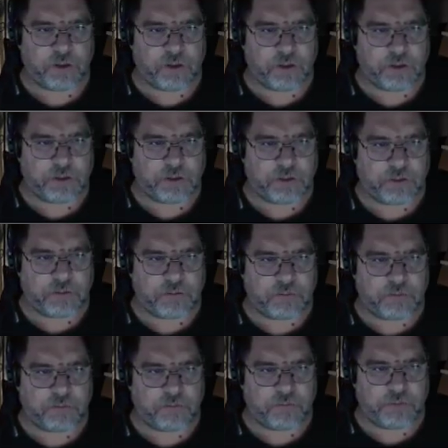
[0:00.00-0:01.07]

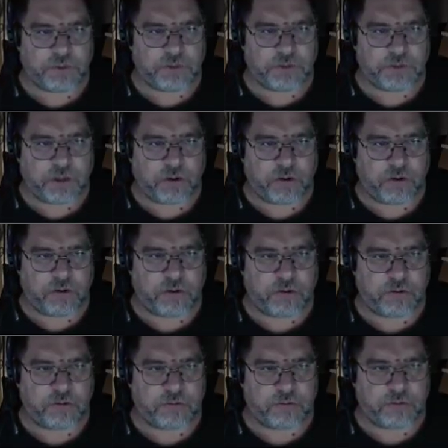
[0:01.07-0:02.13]
so this is
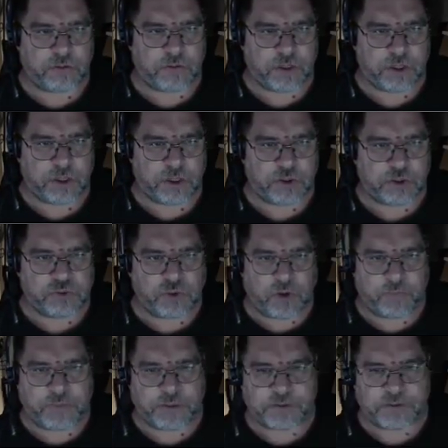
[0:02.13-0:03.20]
our draw
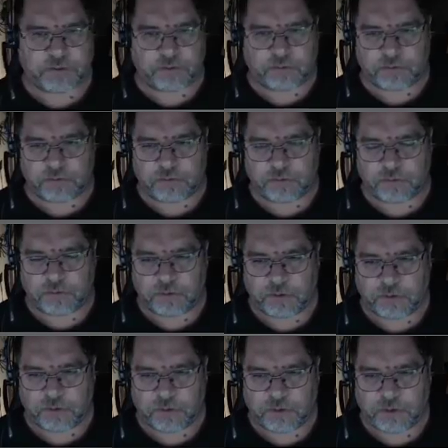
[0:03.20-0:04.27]
pistol
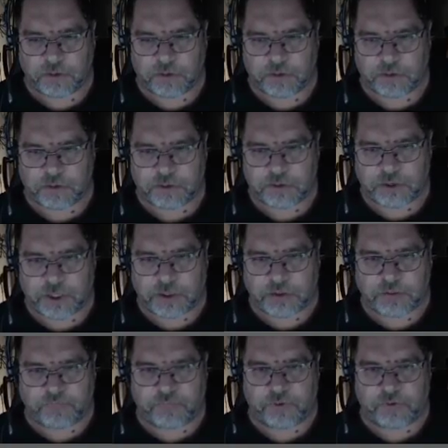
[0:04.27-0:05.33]
changes
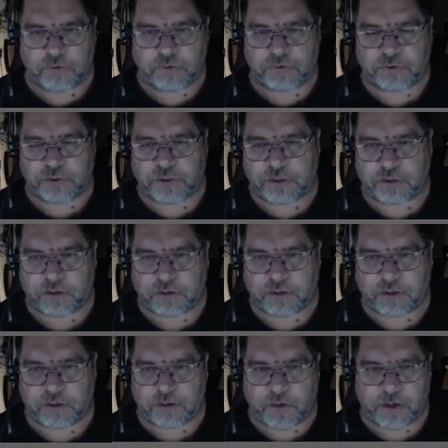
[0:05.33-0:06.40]
our view to the,
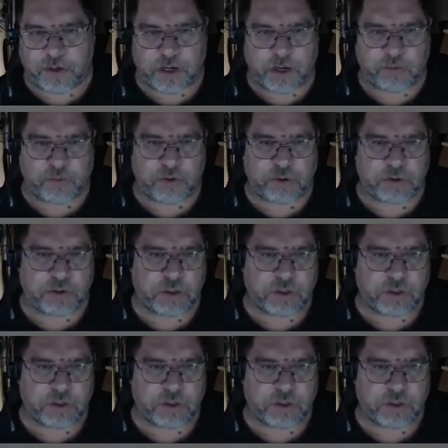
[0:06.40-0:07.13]
the right camera